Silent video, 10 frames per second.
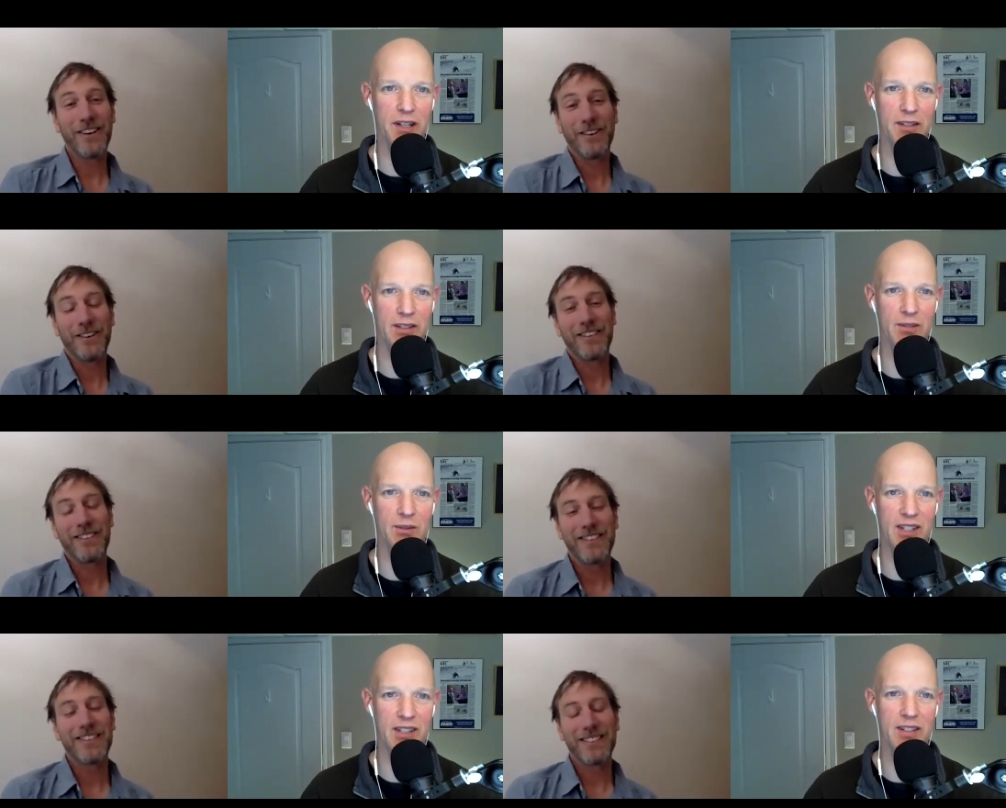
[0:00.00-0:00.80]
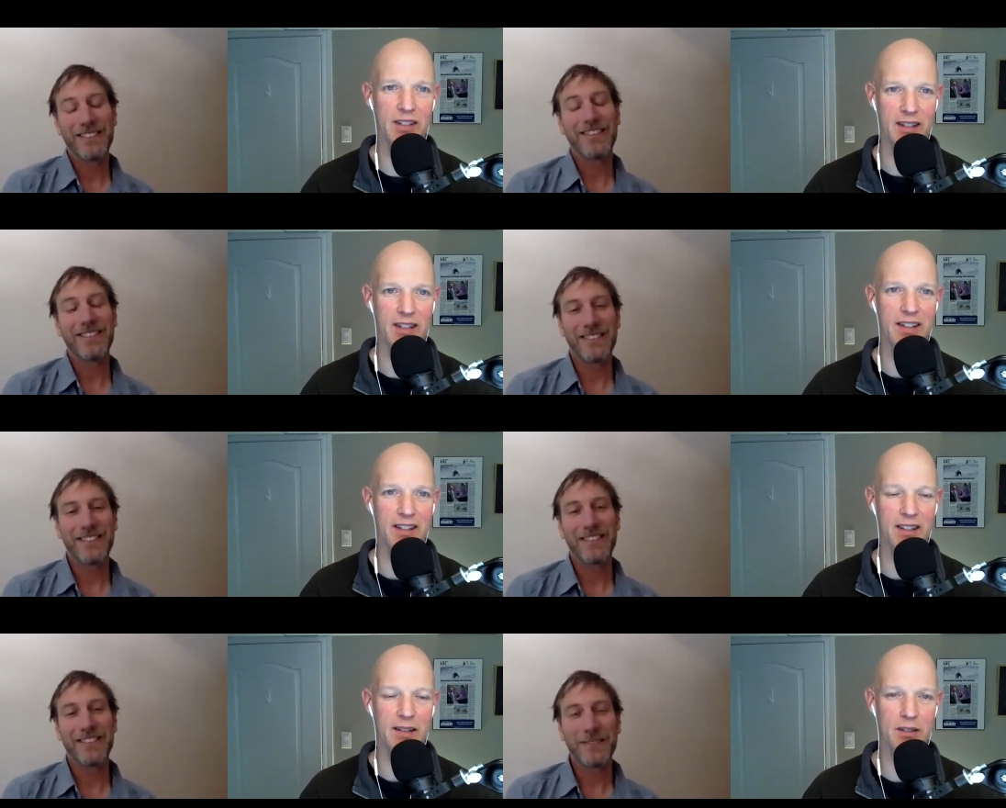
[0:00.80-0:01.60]
Speaker 1: mountains. Wow.
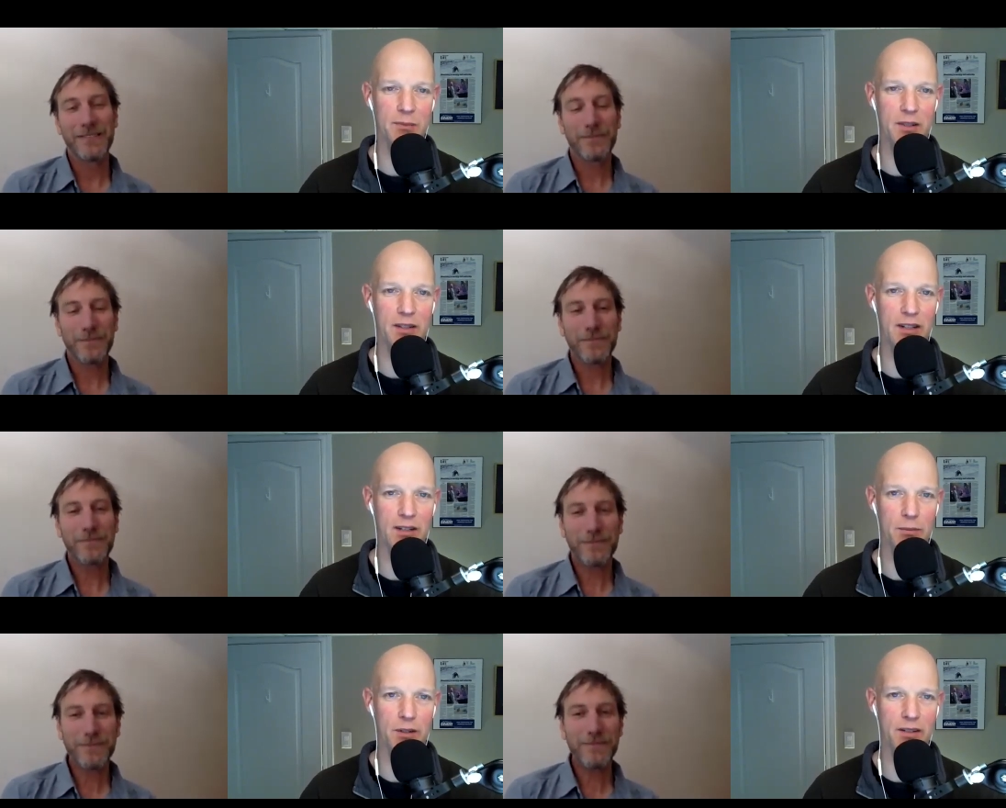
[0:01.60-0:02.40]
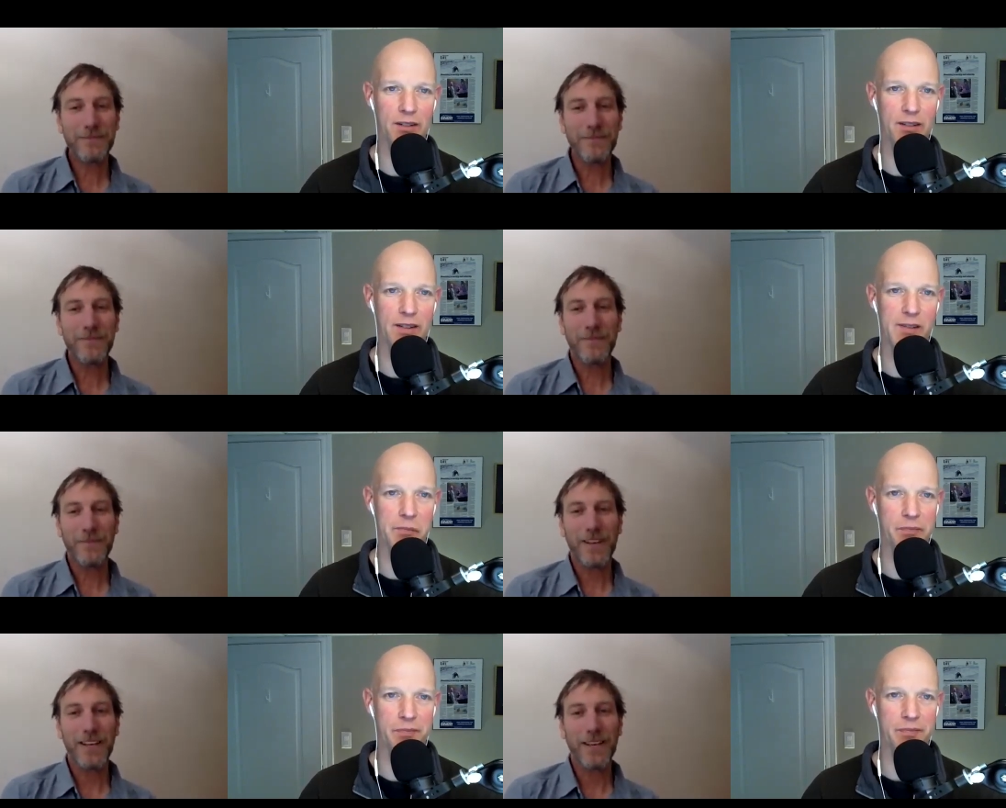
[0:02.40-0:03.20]
That must've been a neat experience.
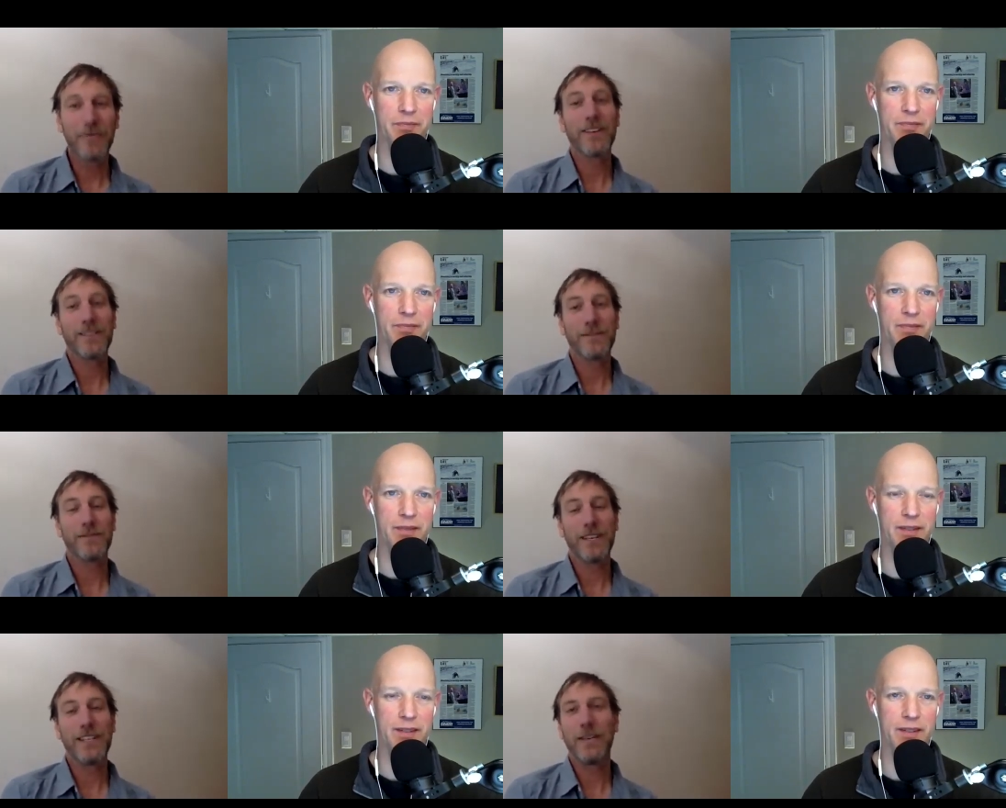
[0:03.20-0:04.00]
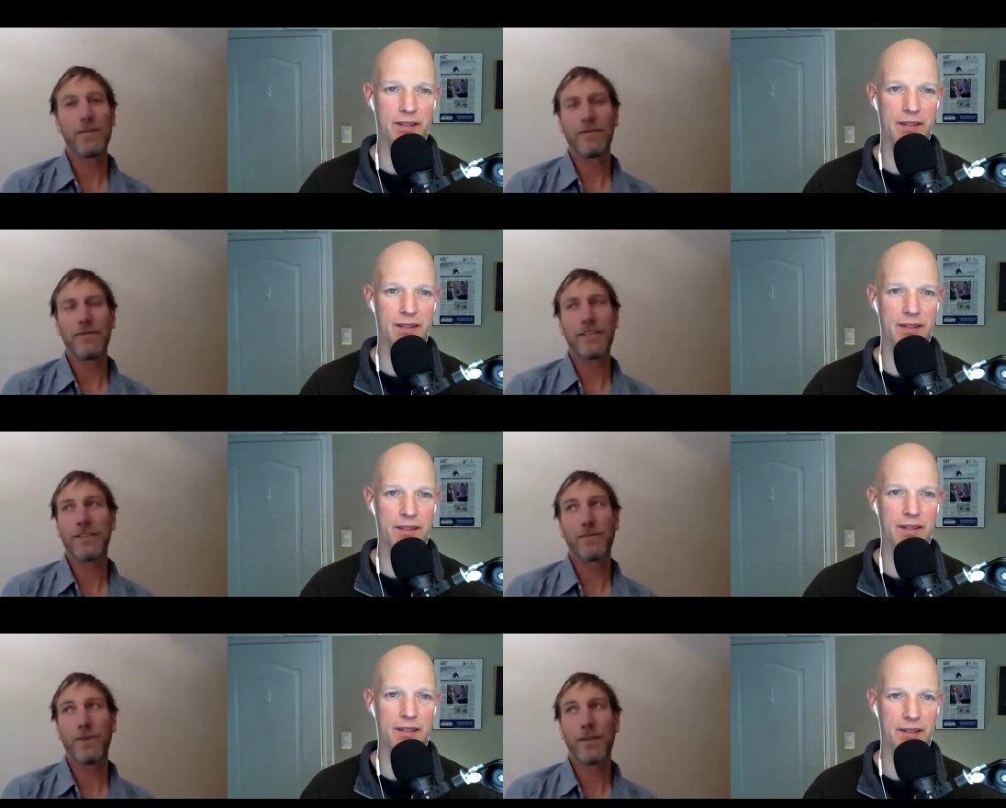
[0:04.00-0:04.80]
Speaker 2: It was, it was and it,
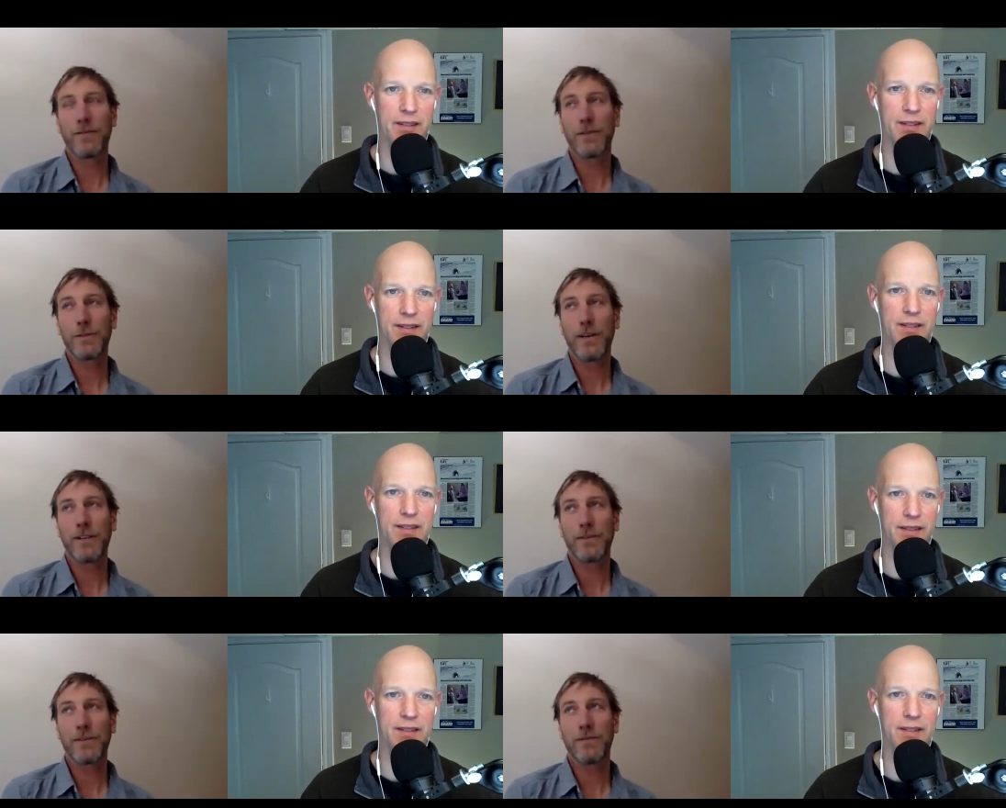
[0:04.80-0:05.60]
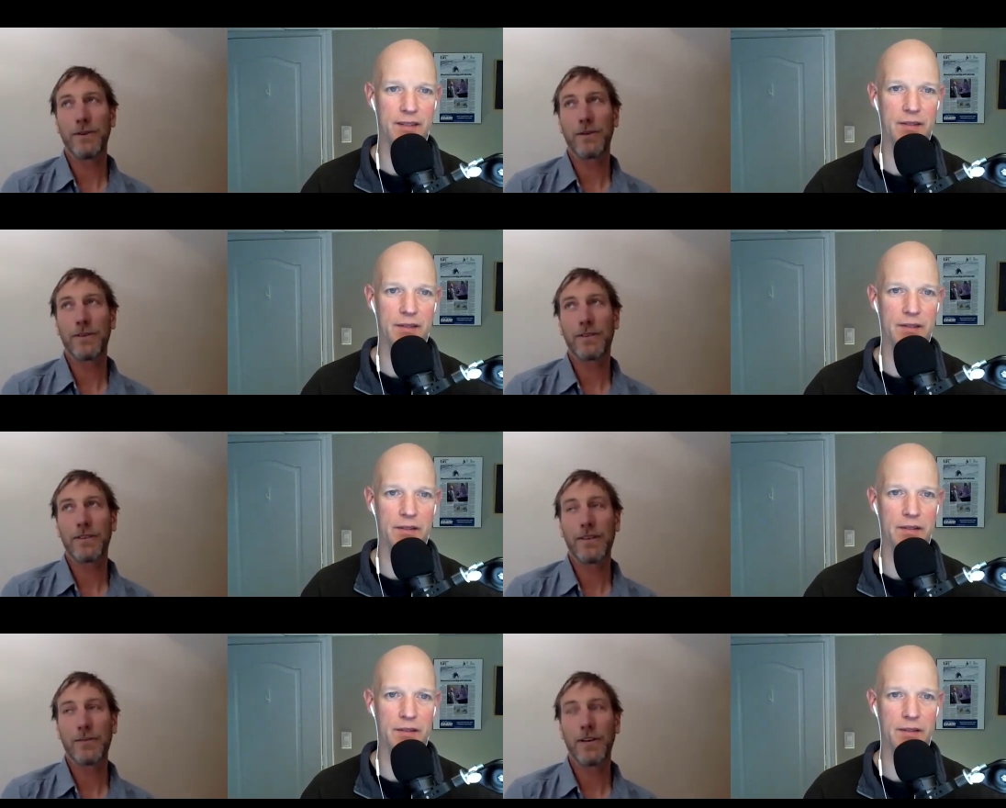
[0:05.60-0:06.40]
just wonderful experience with the folks
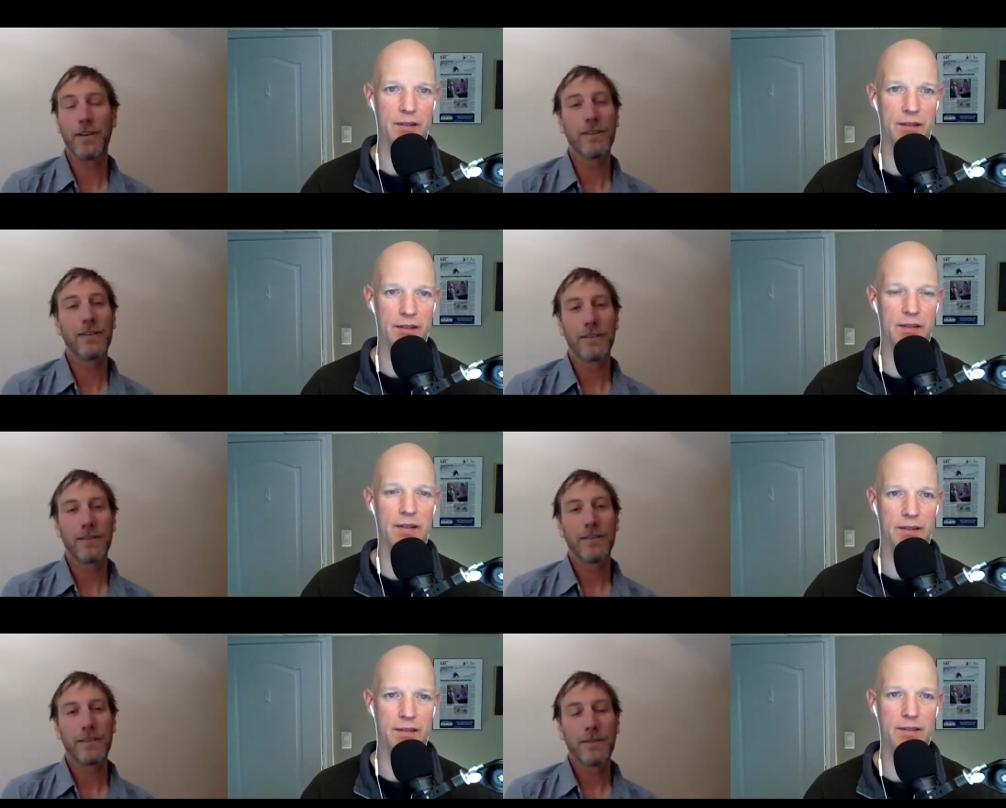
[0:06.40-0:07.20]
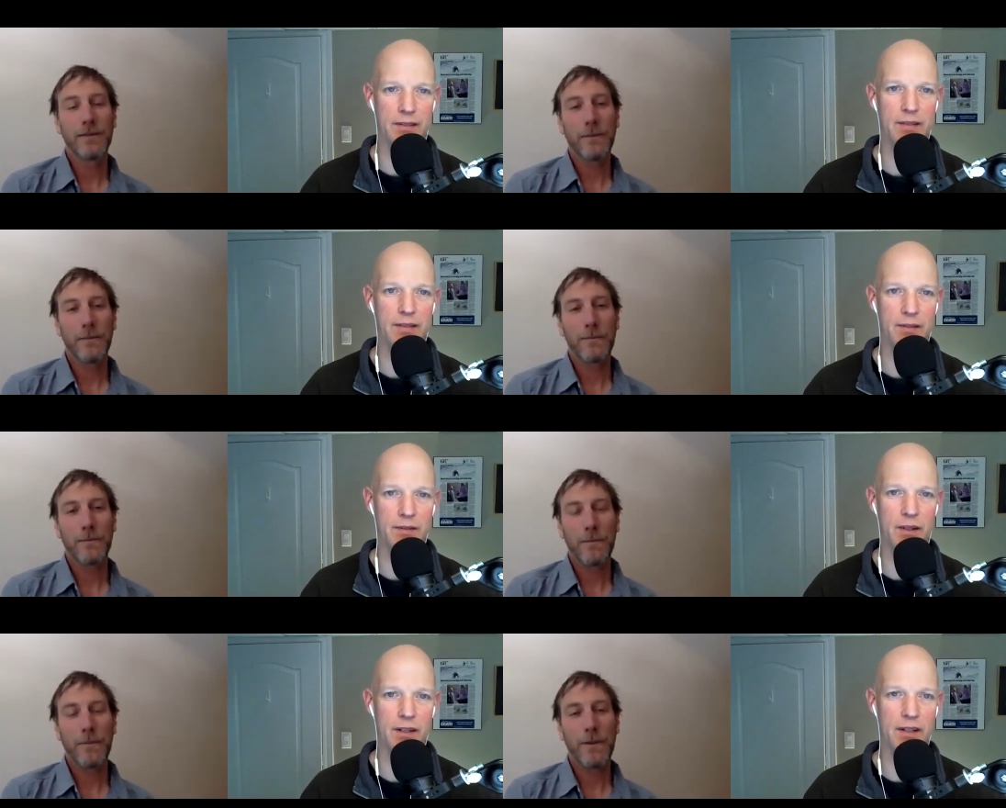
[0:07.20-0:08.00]
as well.
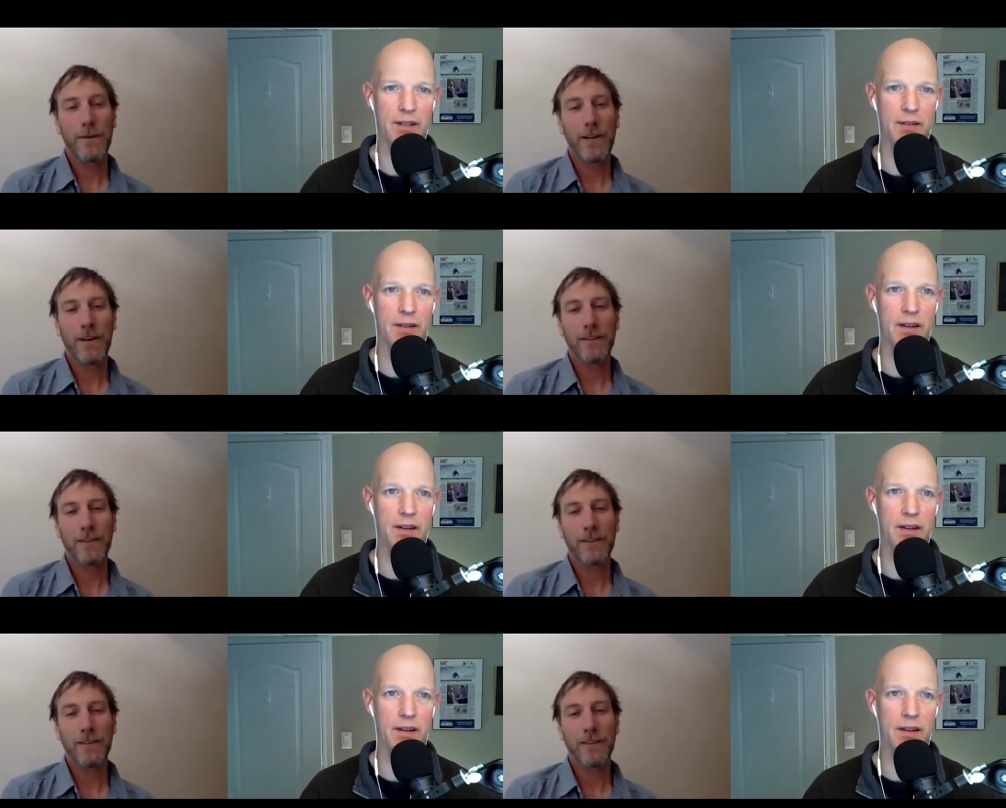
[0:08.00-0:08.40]
Speaker 1: Right on.